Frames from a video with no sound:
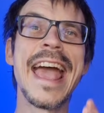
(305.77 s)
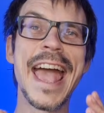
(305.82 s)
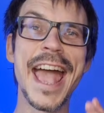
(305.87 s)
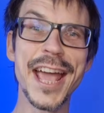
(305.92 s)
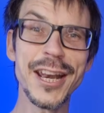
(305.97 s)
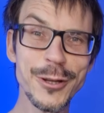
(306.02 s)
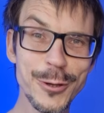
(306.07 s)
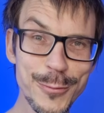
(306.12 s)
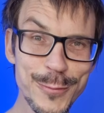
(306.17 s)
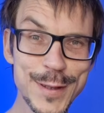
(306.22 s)

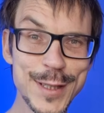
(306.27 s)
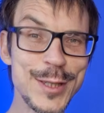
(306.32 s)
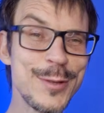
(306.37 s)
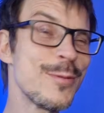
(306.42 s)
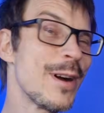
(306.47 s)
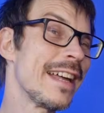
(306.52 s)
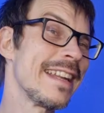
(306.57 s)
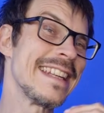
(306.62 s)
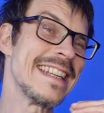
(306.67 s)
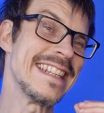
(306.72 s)
And over to
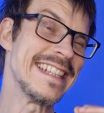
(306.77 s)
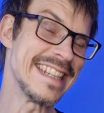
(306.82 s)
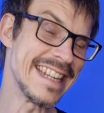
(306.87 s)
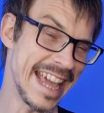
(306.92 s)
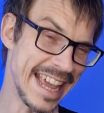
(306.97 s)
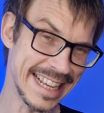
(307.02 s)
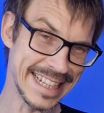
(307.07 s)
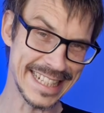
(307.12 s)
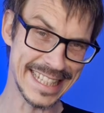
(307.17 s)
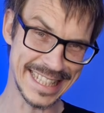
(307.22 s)
our
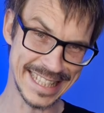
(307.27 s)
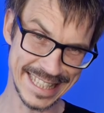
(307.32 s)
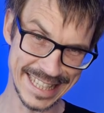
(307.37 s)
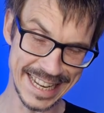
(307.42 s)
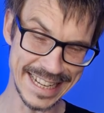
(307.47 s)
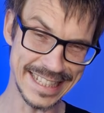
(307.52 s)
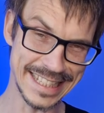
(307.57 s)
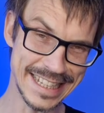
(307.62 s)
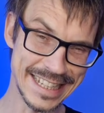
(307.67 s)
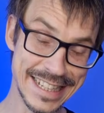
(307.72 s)
next
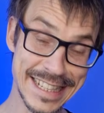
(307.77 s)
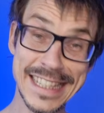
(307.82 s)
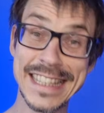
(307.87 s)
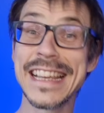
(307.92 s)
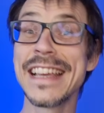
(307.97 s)
sentence.